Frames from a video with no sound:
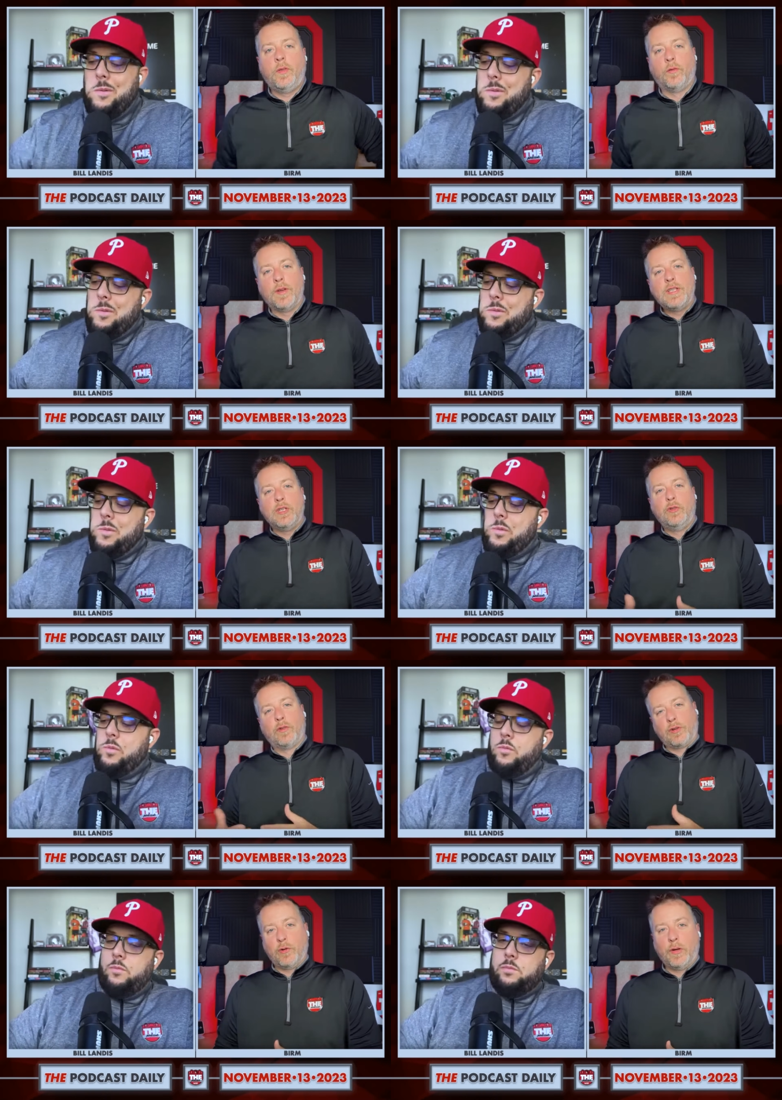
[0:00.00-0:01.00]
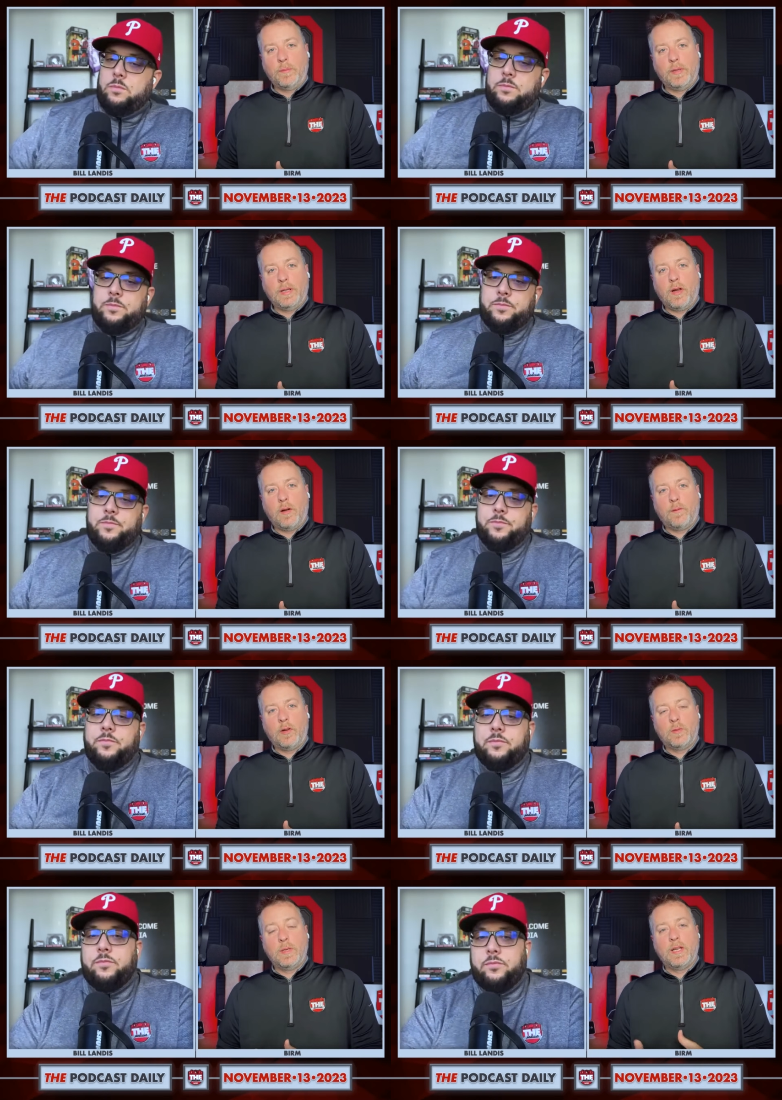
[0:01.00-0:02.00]
Speaker 1: the reason you recruited Malik
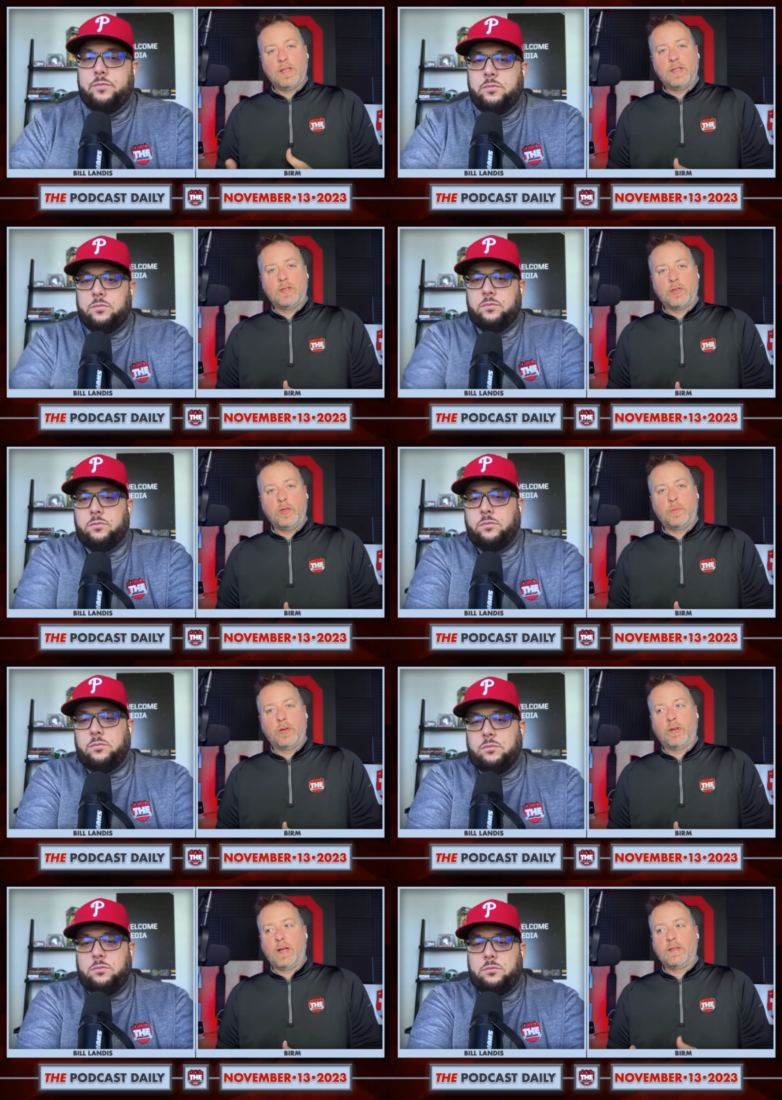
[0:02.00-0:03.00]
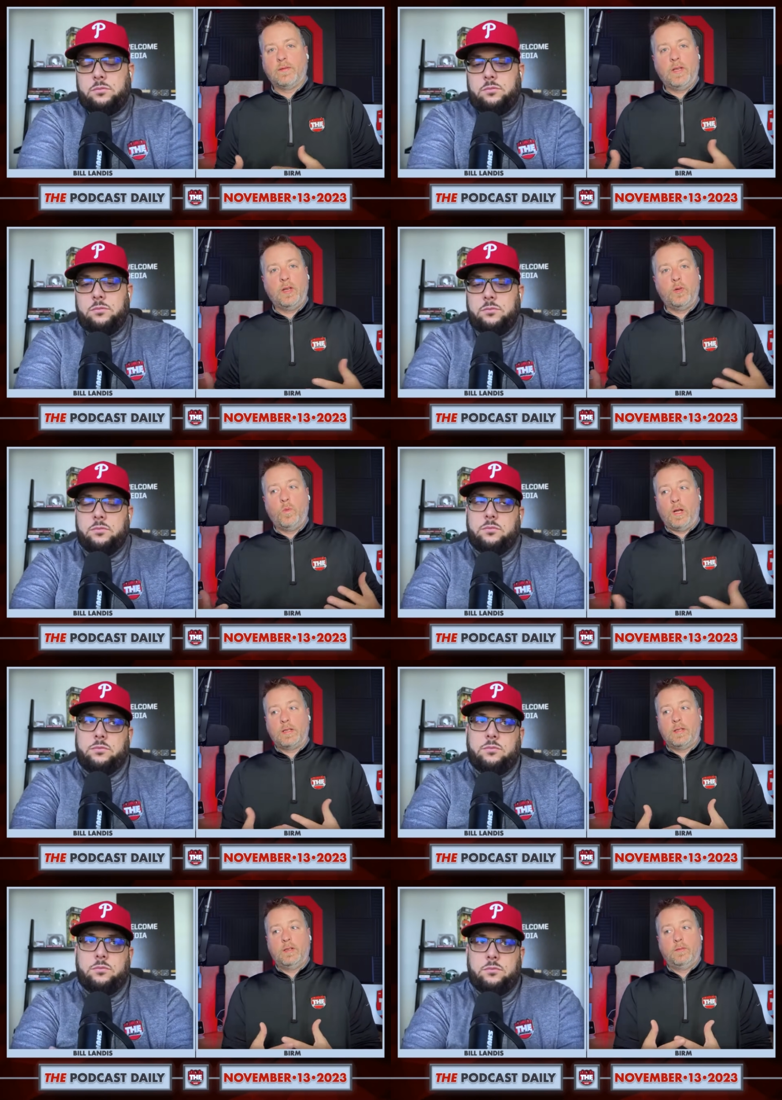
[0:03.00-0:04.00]
Hartford is because he's a super aggressive kid who
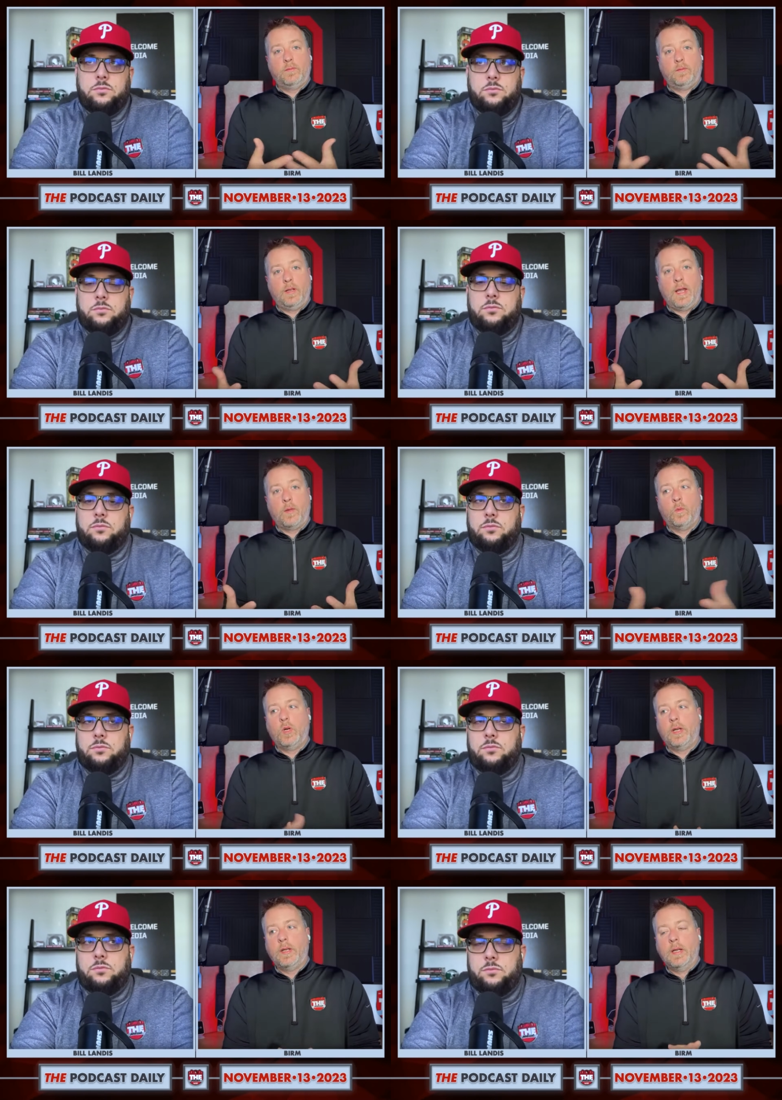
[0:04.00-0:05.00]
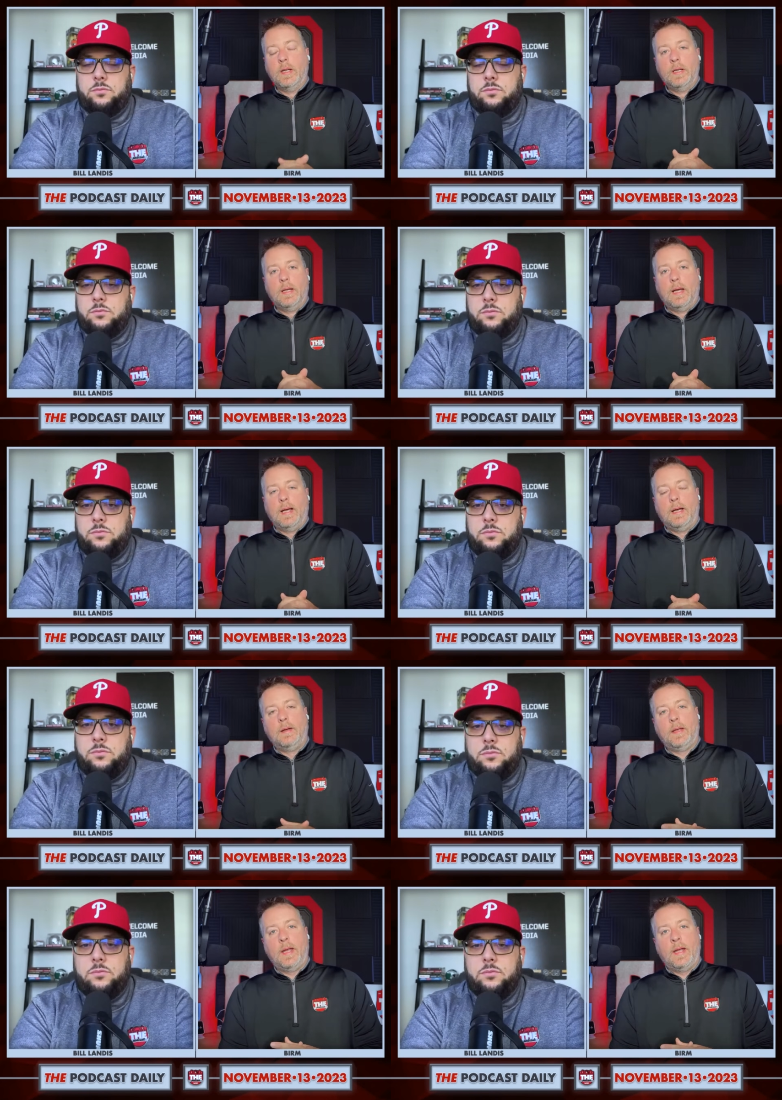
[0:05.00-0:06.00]
wants to lay the wood,
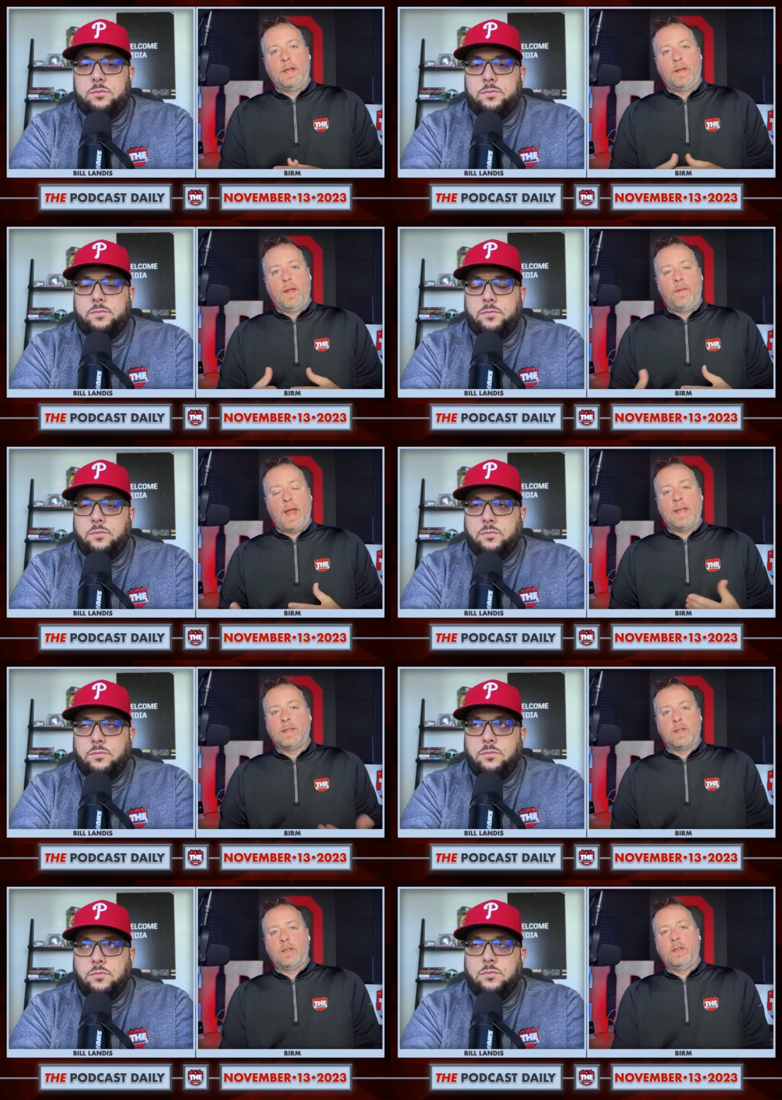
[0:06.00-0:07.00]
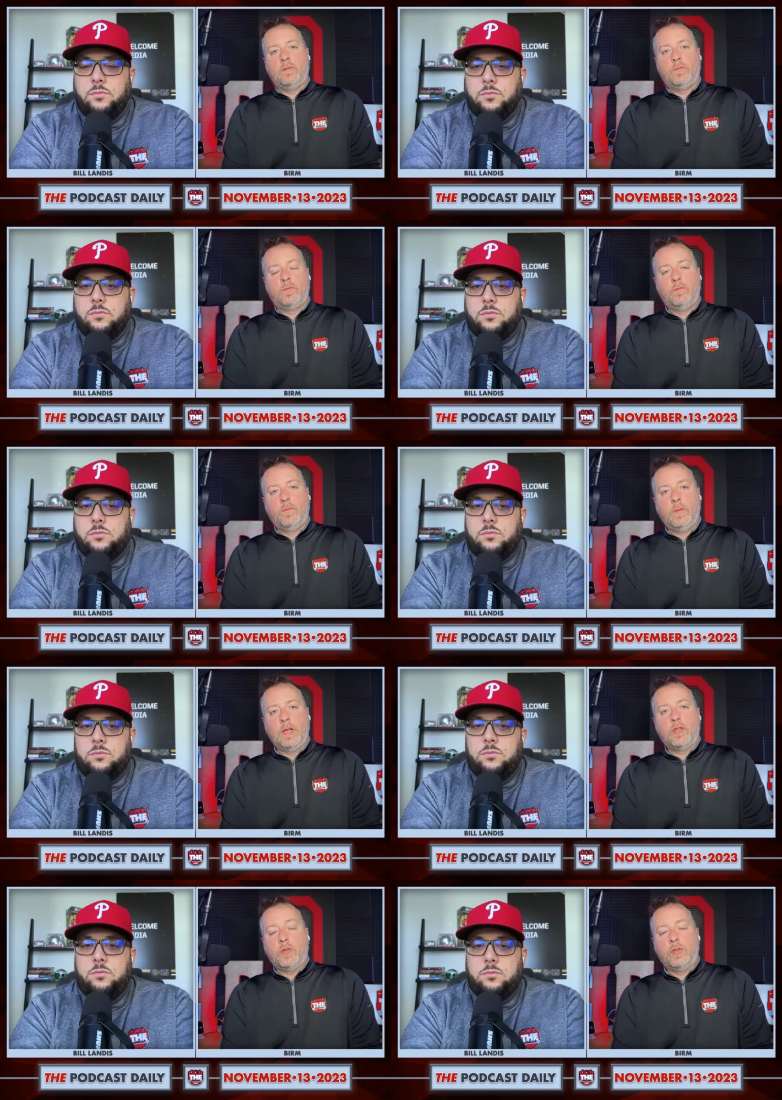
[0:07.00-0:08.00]
uh, and and that is the
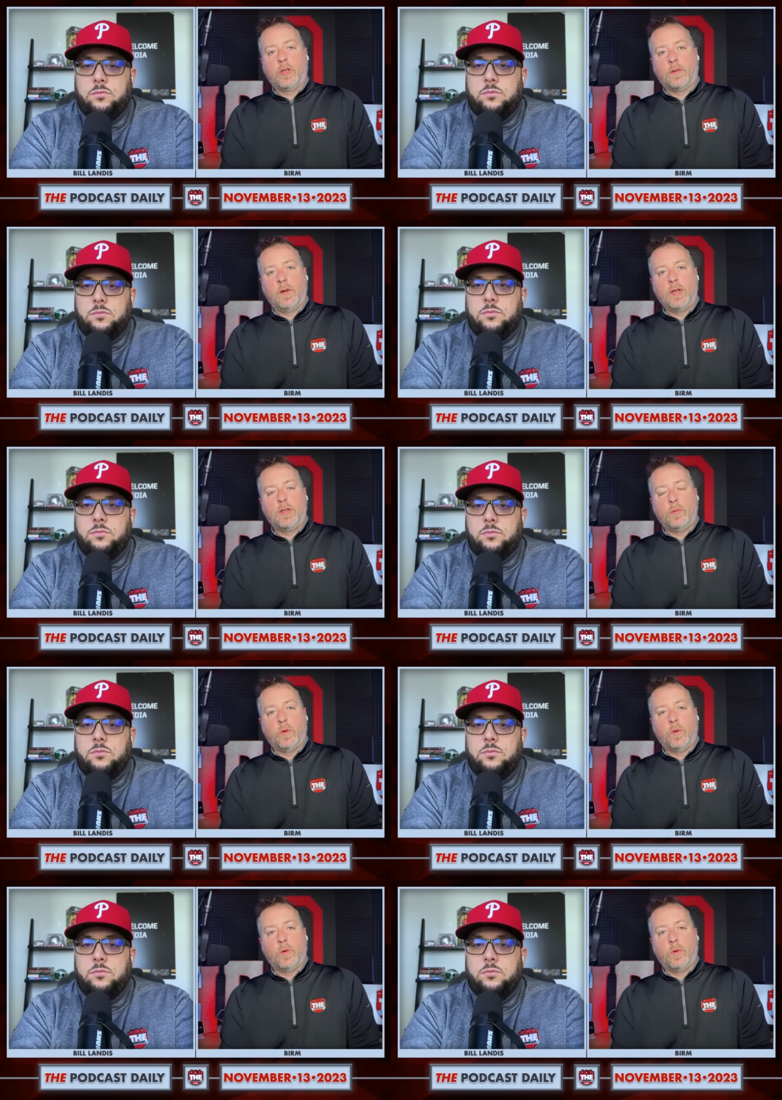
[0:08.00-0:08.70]
issue you're going to run into.